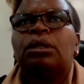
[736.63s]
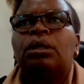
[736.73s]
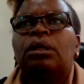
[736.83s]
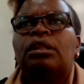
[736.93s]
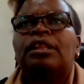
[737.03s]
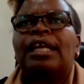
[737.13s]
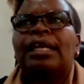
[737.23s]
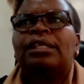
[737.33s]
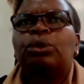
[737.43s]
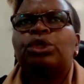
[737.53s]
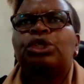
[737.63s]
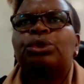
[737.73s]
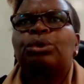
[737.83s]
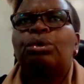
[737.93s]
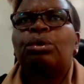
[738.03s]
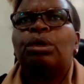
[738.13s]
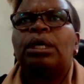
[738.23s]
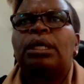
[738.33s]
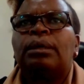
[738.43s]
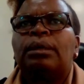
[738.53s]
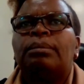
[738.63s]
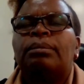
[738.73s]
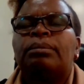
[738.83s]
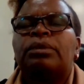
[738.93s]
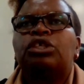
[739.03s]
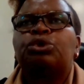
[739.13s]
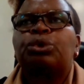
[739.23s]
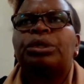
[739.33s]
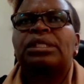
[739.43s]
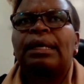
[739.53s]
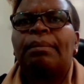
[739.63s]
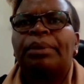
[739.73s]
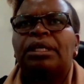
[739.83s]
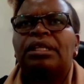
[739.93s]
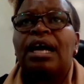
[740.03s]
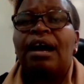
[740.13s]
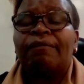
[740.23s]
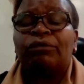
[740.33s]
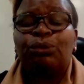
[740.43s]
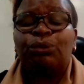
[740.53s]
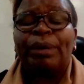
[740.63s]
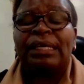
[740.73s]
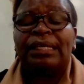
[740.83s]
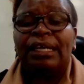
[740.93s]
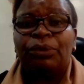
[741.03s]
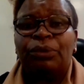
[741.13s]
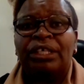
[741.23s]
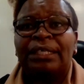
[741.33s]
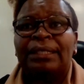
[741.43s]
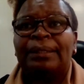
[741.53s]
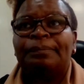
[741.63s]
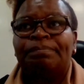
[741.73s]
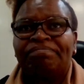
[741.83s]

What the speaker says: That also, the insurance company, they have to partner with the